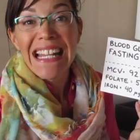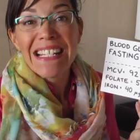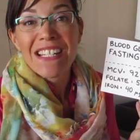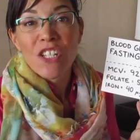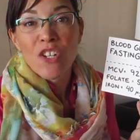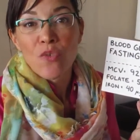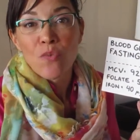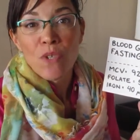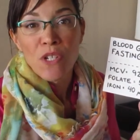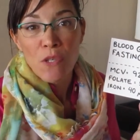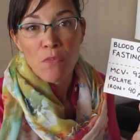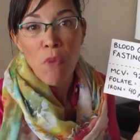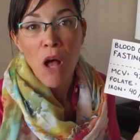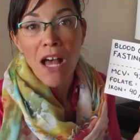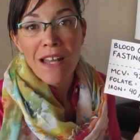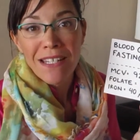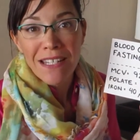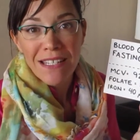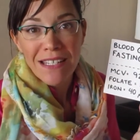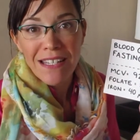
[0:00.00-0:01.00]
isn't
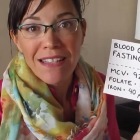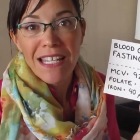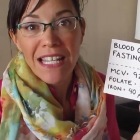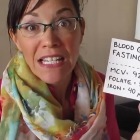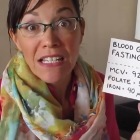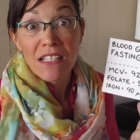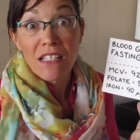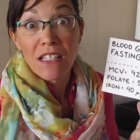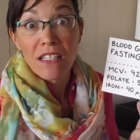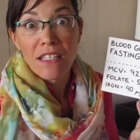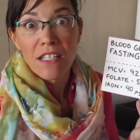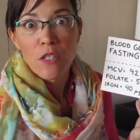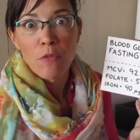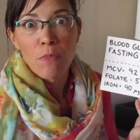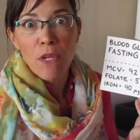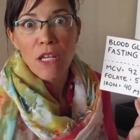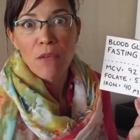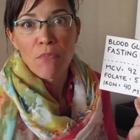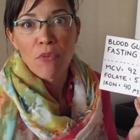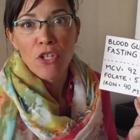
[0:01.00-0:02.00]
responding to the insulin that's
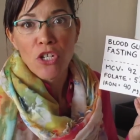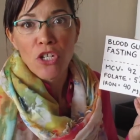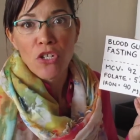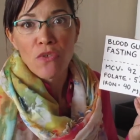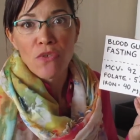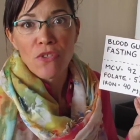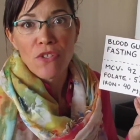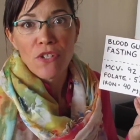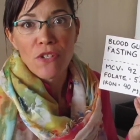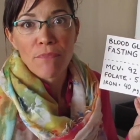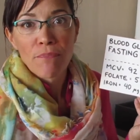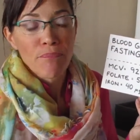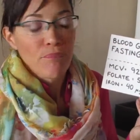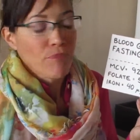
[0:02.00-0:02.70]
being produced.